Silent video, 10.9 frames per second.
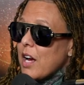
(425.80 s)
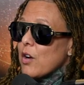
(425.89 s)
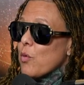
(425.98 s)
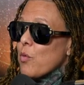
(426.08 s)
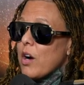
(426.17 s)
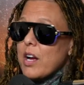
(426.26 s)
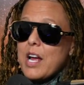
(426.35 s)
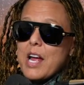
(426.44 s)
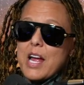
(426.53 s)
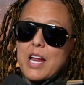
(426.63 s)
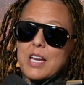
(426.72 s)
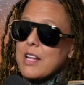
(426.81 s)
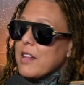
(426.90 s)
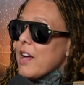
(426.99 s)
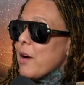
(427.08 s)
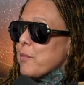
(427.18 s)
I don't want any
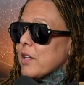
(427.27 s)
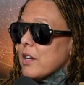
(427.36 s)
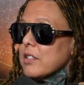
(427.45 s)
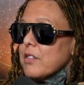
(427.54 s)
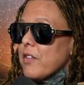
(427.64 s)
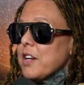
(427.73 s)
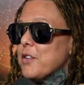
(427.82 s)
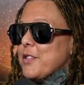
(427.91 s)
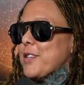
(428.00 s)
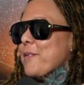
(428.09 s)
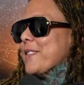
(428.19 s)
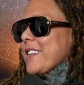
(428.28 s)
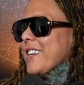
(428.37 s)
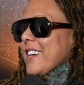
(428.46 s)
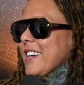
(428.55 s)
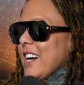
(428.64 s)
of that because if I do
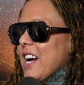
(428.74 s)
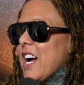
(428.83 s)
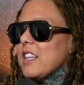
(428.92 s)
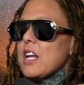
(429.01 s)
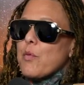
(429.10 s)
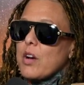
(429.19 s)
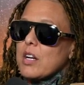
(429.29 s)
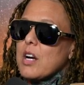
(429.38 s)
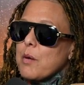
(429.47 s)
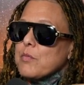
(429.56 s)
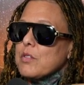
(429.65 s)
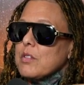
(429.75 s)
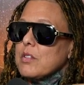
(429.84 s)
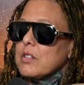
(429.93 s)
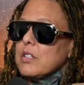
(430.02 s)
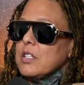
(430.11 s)
something and they want to come
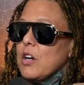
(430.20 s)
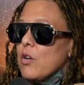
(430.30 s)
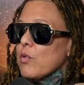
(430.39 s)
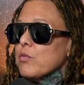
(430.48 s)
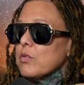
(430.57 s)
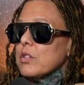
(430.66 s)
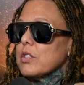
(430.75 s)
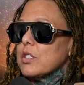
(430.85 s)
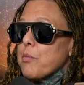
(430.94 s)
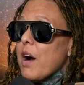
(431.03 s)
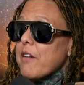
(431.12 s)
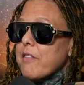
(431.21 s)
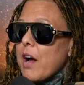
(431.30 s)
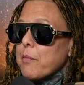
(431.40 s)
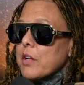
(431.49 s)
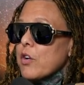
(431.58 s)
you know, to my
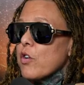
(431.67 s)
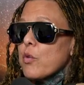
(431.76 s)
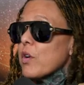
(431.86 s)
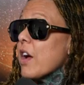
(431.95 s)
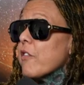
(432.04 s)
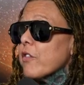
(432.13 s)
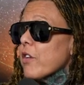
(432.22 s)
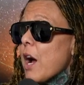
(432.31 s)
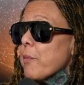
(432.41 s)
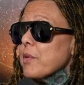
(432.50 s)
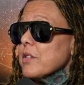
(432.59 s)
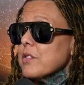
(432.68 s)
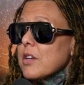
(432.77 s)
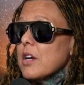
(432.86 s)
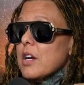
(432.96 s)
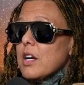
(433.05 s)
family or whatever
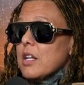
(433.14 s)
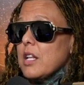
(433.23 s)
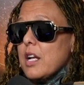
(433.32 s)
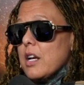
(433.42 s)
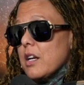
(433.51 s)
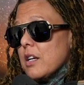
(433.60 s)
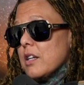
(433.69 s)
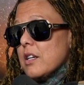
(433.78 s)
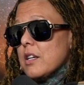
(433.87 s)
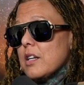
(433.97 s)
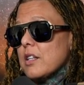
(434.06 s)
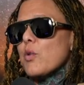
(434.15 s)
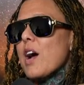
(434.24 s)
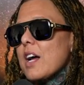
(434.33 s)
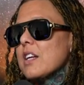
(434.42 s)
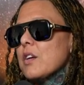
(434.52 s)
happens, then so
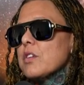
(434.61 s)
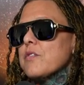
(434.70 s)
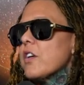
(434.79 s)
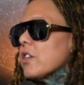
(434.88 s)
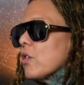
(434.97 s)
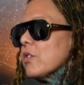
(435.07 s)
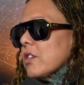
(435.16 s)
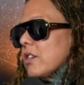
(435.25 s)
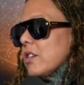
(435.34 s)
I had it, it's very lonely.